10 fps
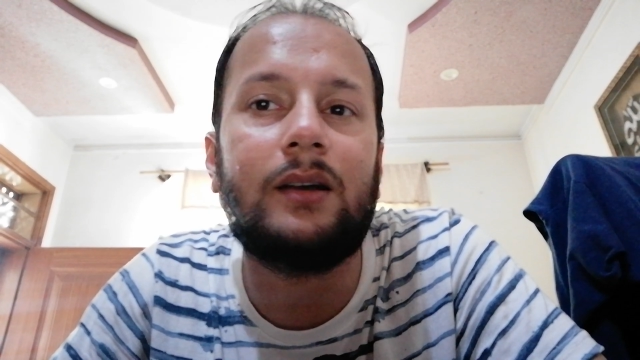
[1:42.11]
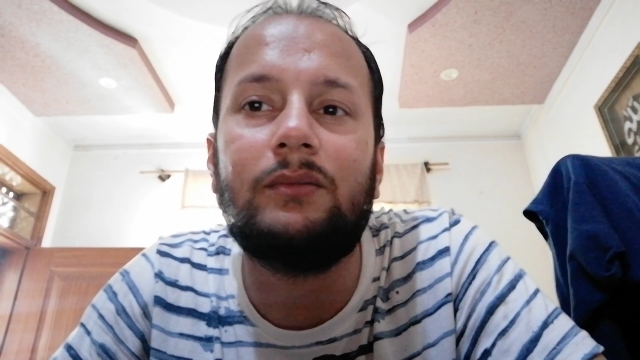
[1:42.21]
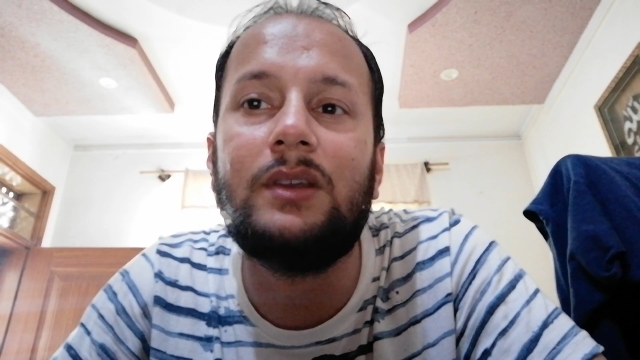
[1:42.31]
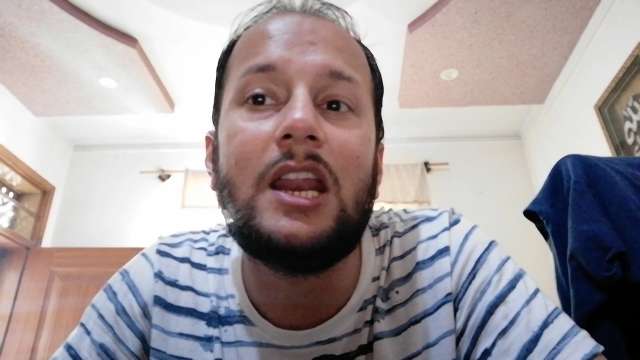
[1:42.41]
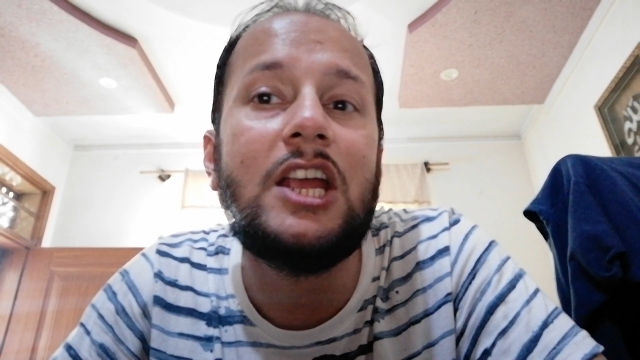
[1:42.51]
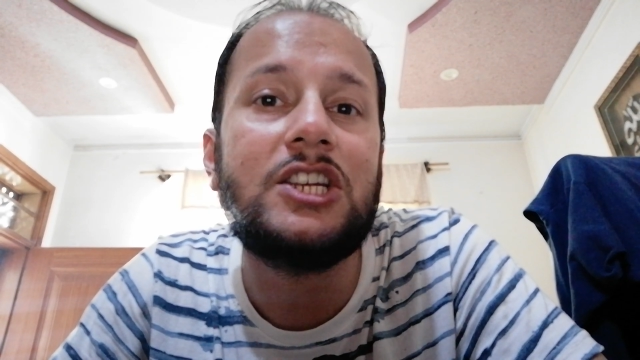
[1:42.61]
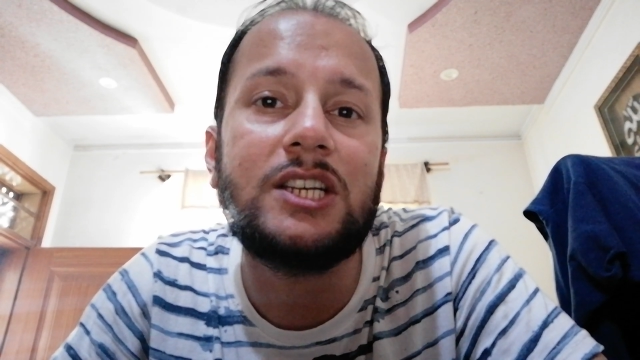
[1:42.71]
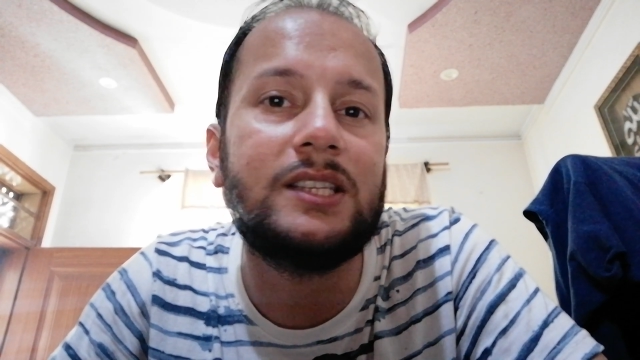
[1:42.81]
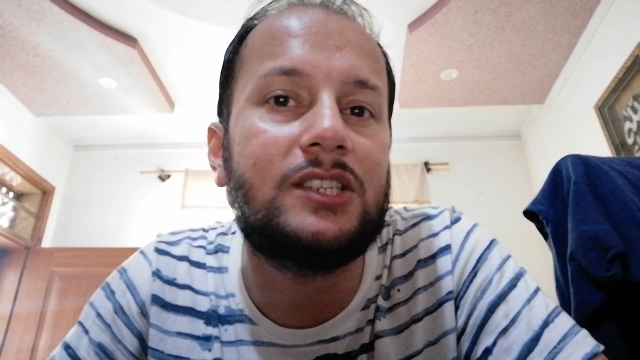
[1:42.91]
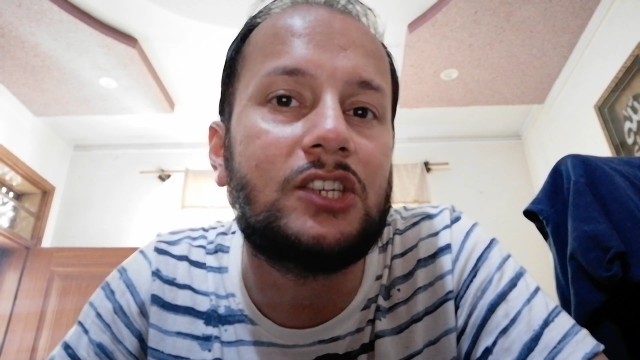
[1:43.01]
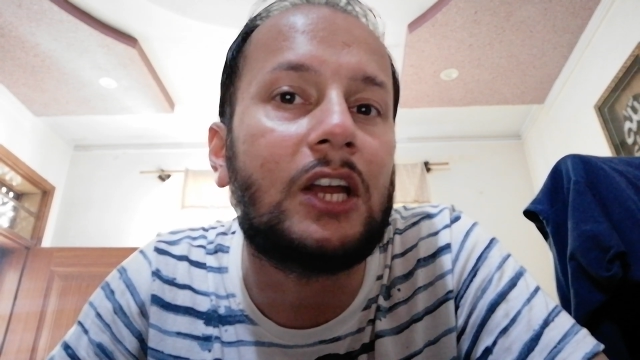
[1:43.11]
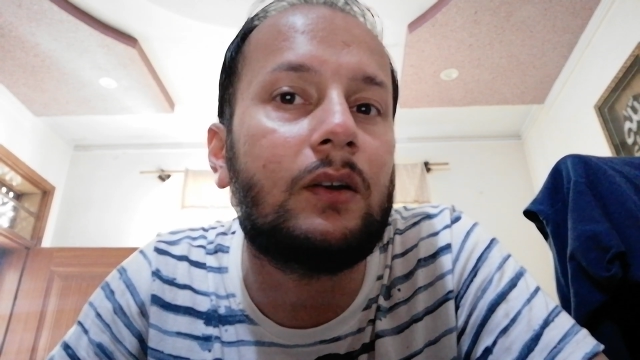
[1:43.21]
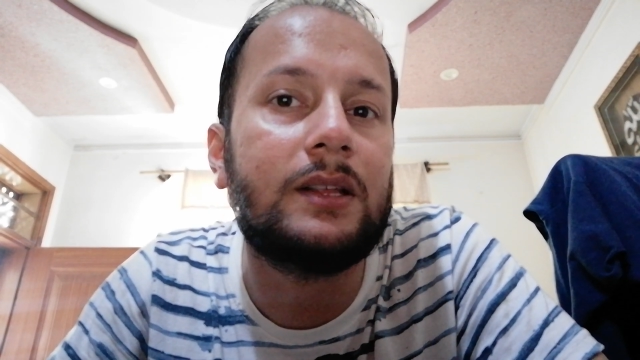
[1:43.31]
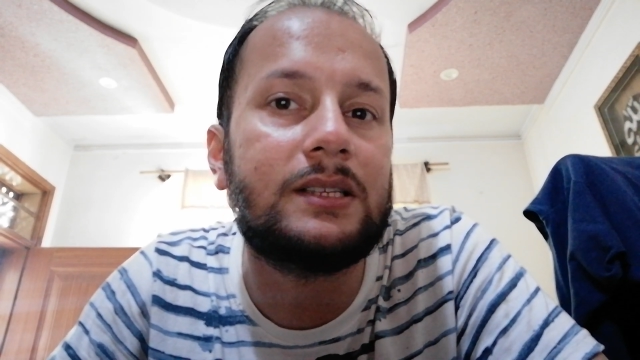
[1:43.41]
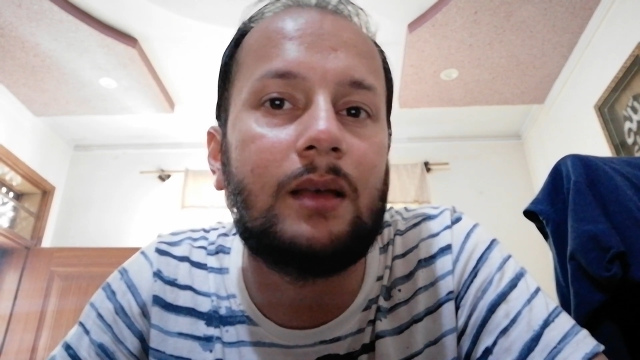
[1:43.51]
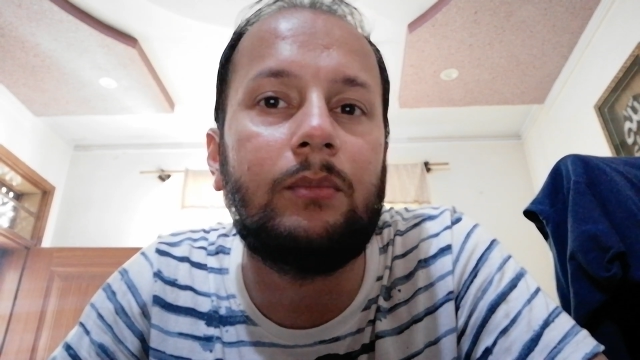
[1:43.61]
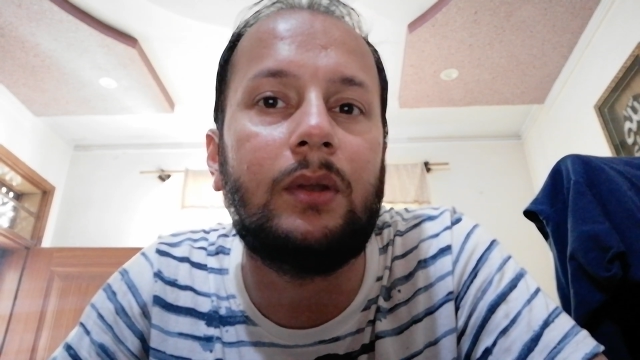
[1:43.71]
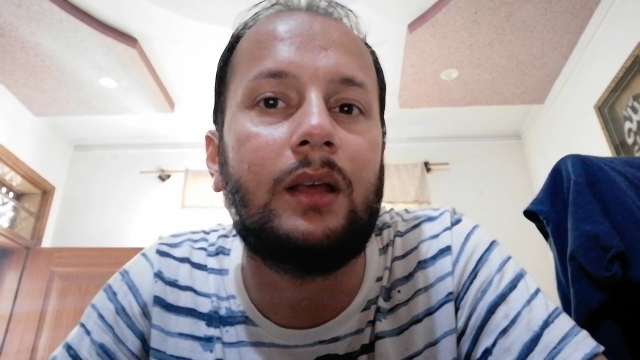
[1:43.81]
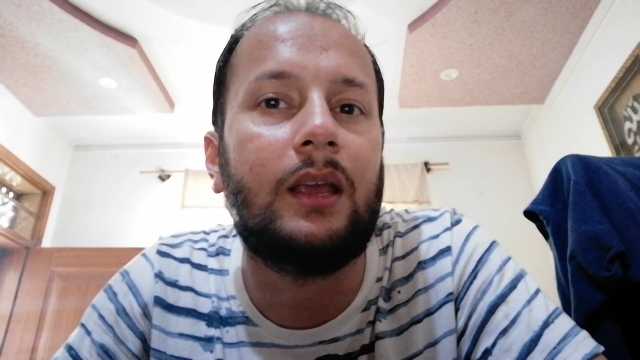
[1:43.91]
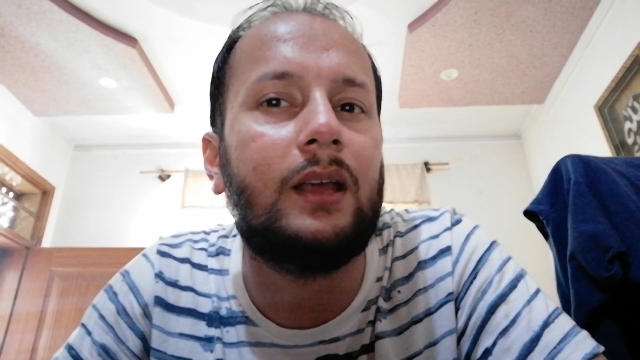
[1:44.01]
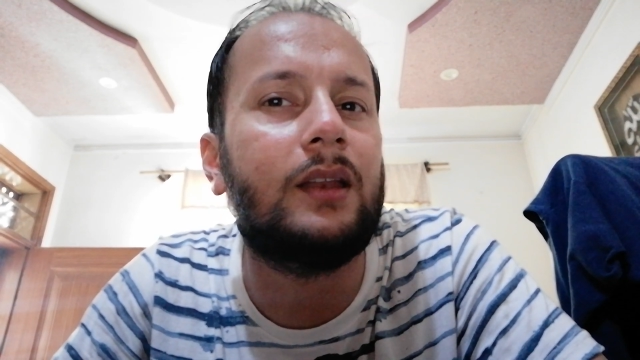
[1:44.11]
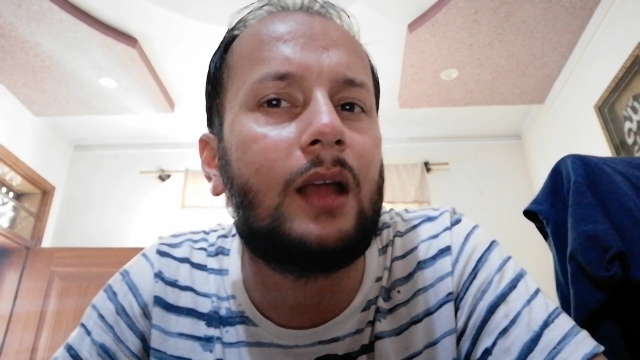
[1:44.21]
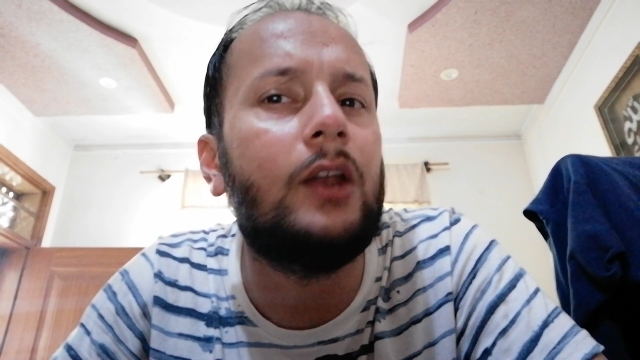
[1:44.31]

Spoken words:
Nations General Assembly in